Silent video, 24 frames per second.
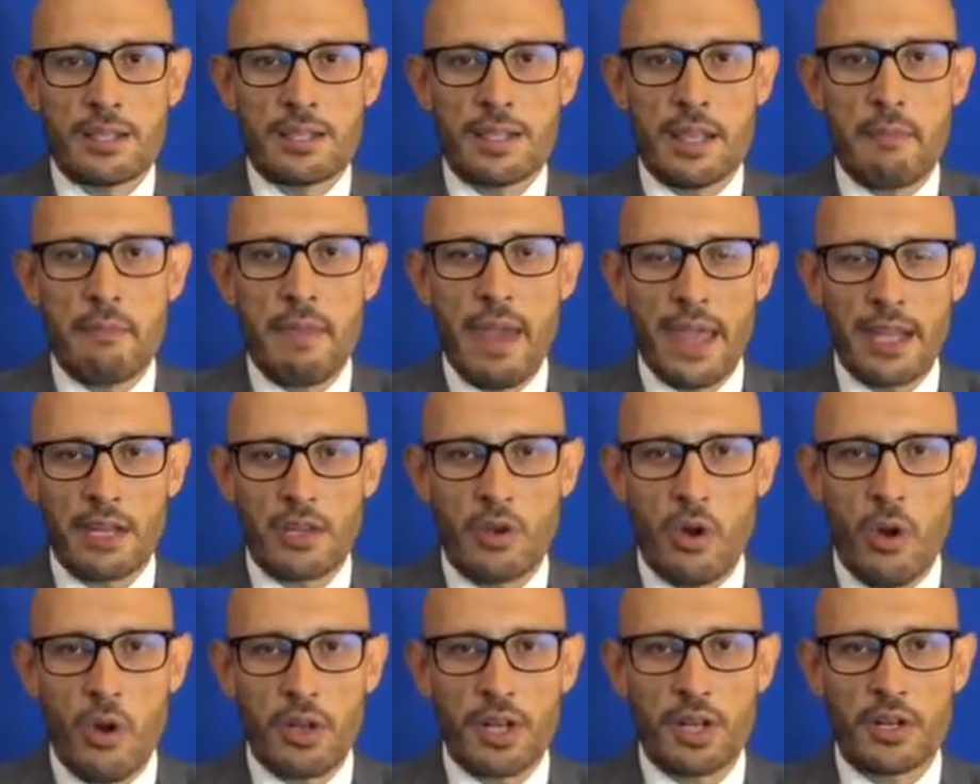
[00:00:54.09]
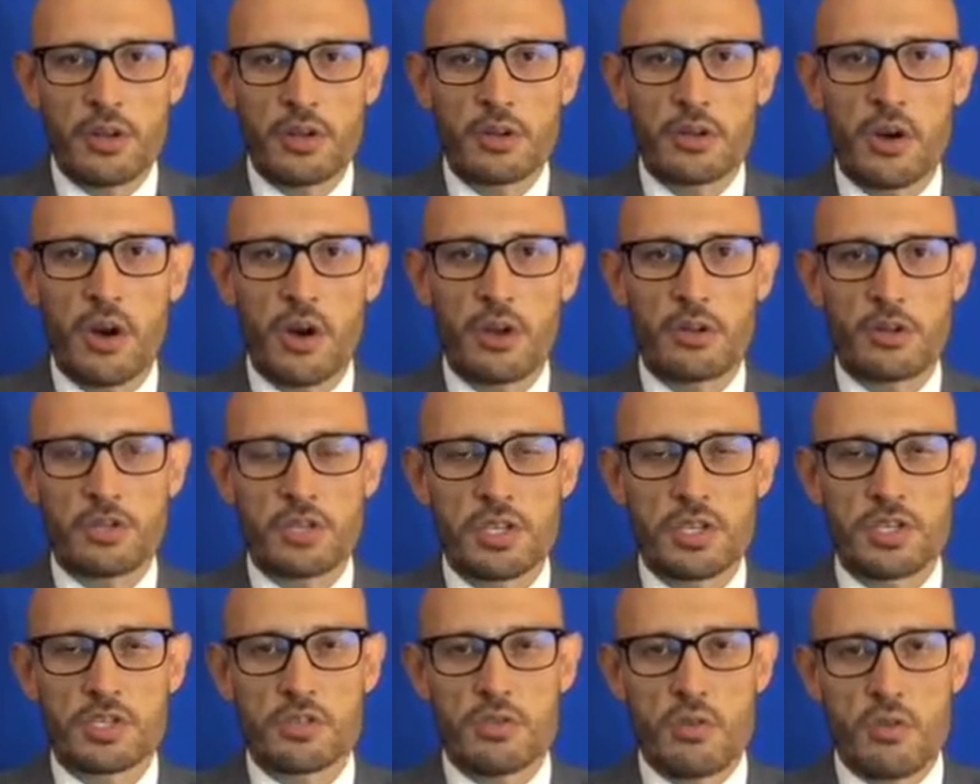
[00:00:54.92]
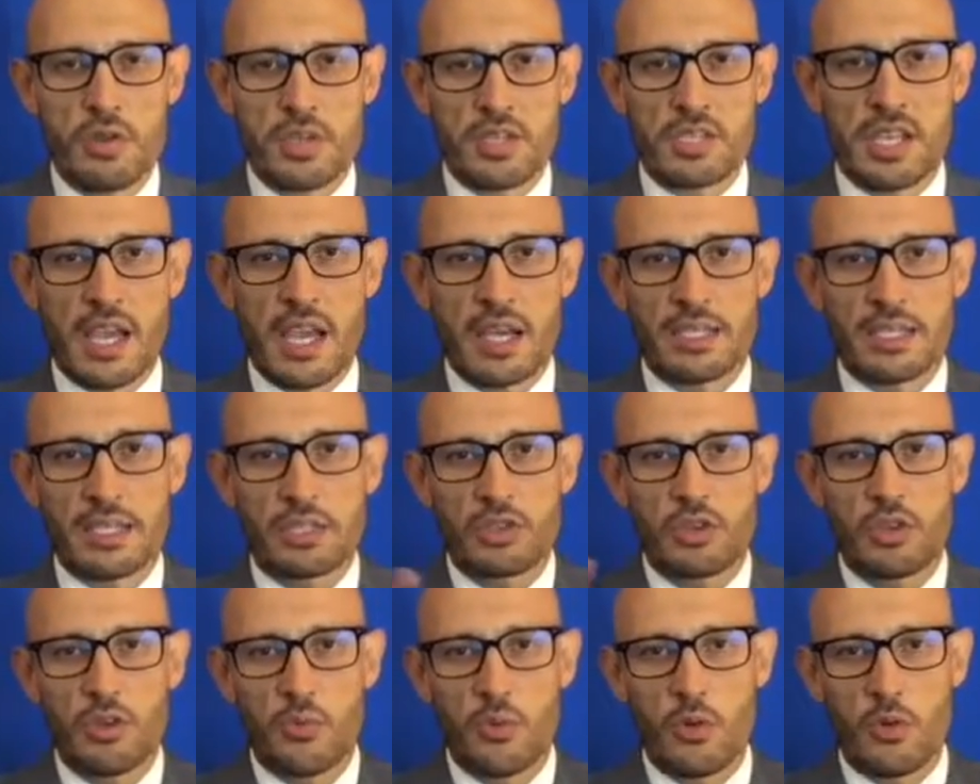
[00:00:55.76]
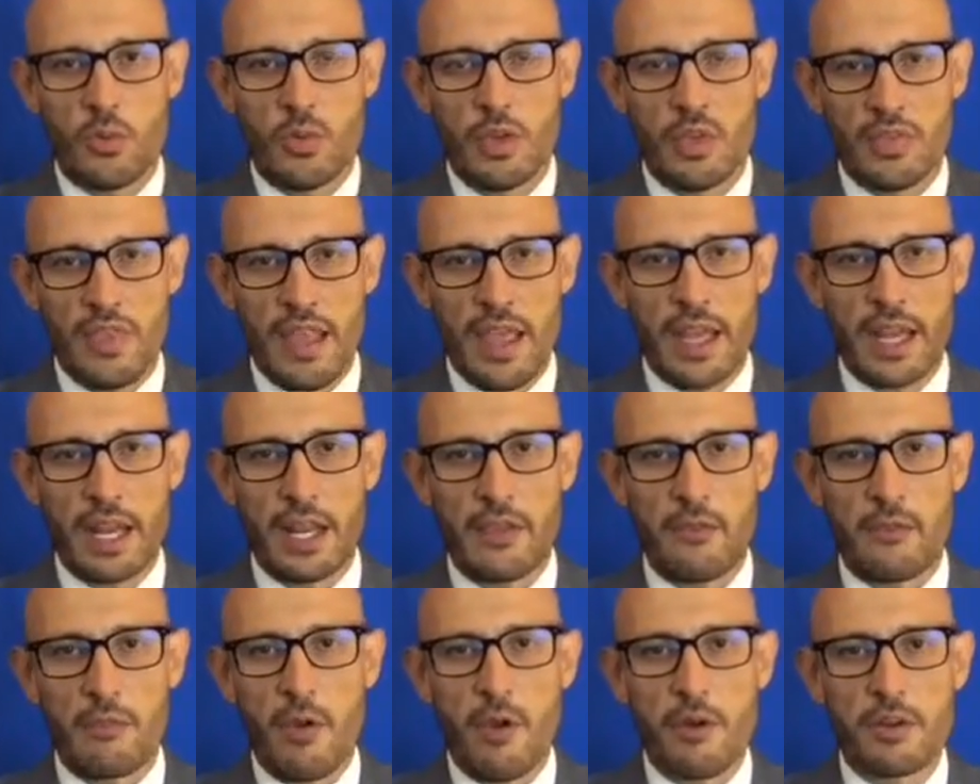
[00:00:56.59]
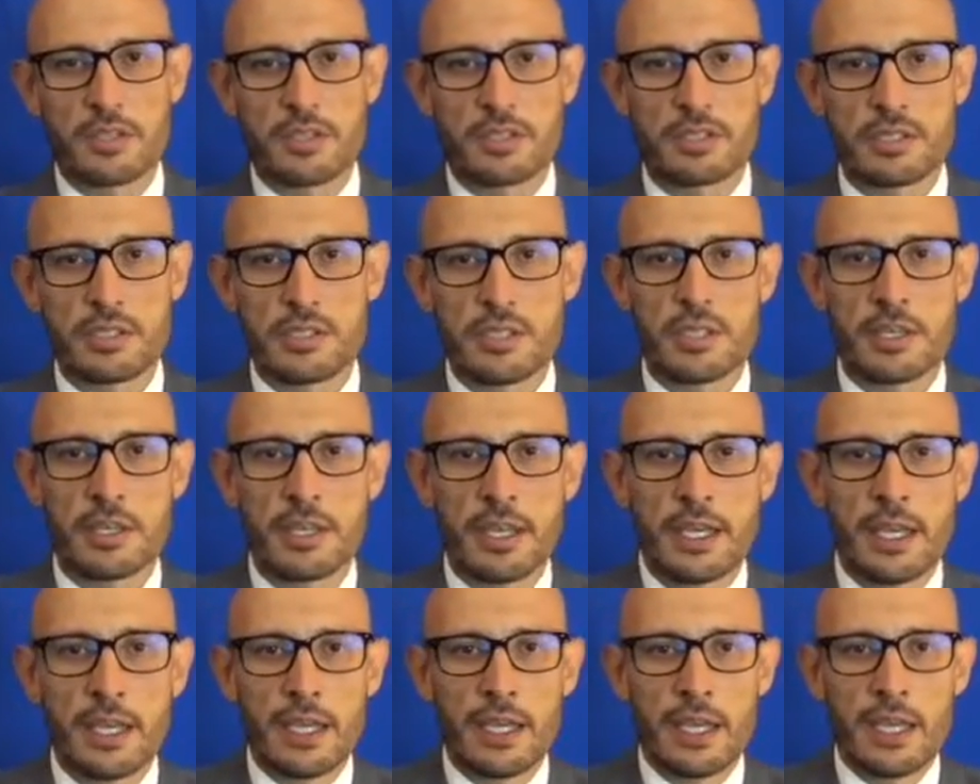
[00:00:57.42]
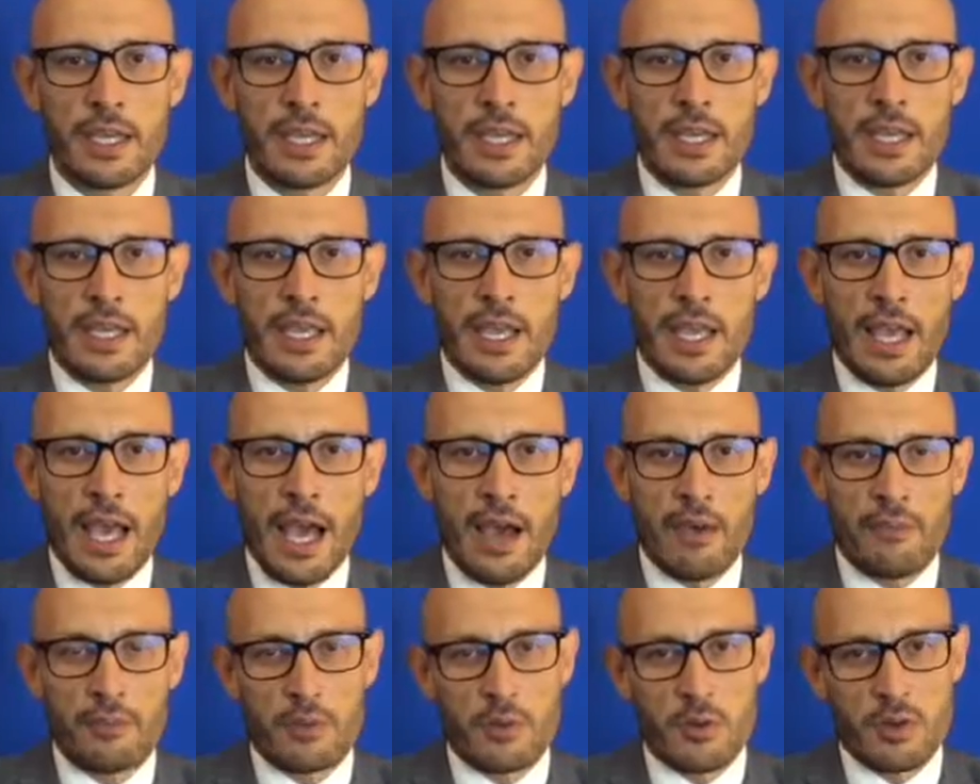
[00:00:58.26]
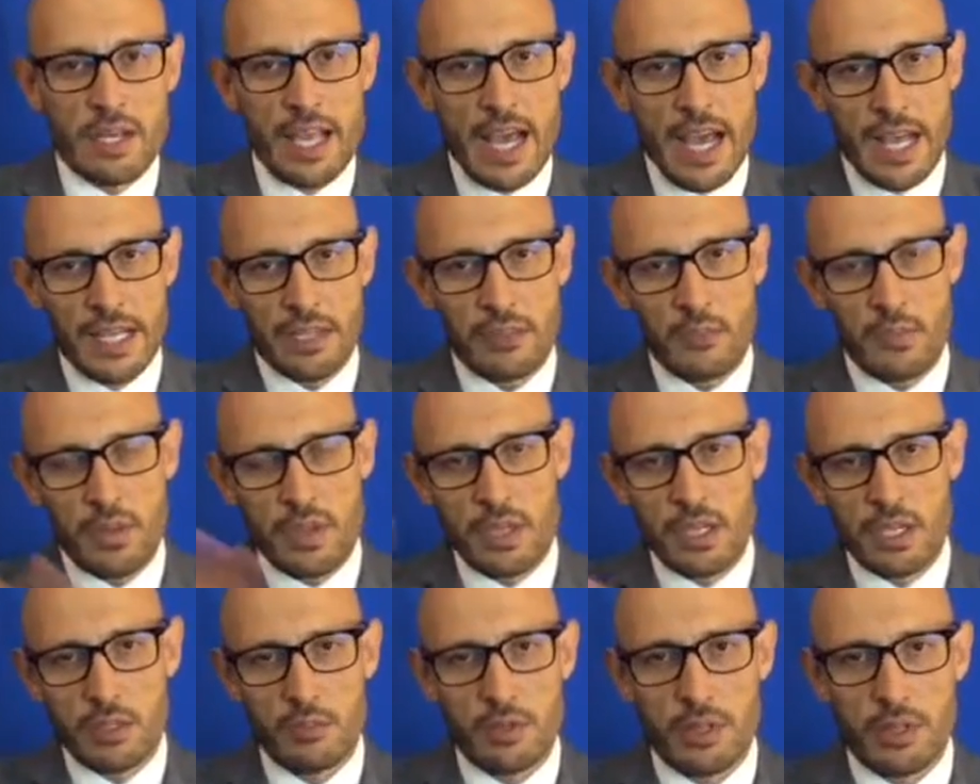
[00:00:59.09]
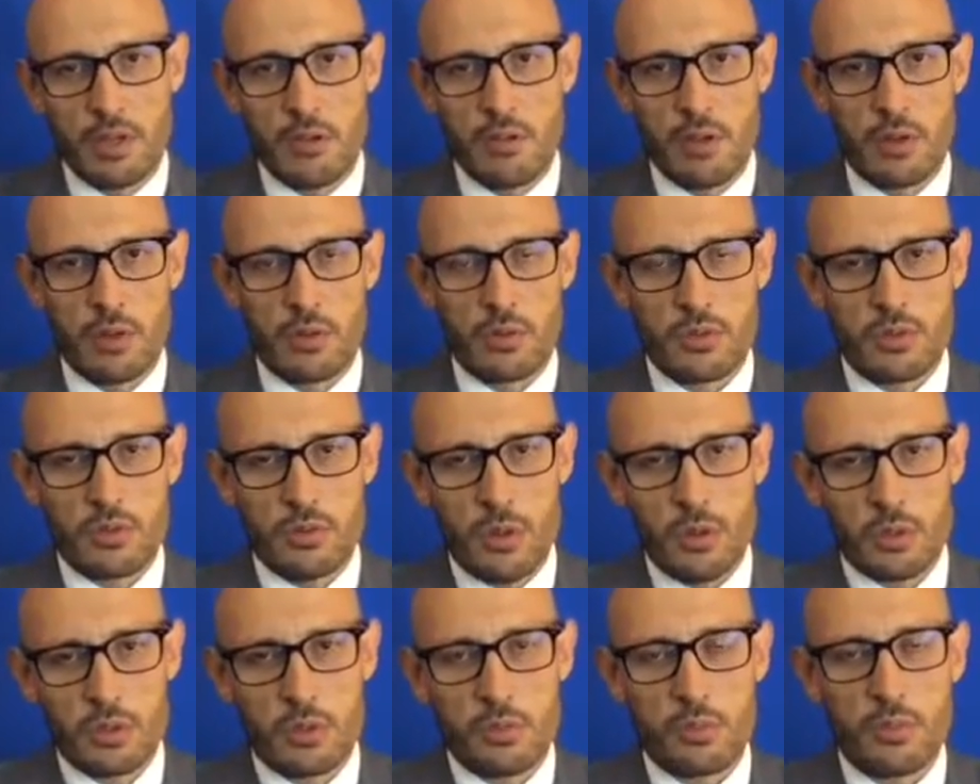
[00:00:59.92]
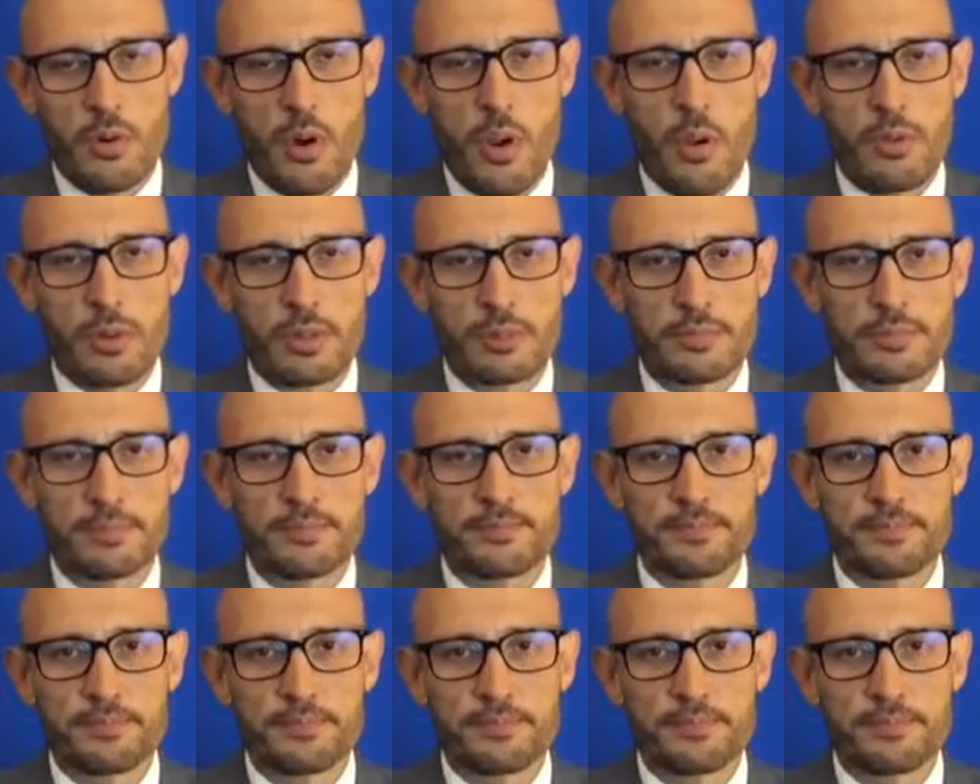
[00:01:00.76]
The main goal in oncology is to resect a tumor with negative margins. After that, we deal with the reconstruction problem.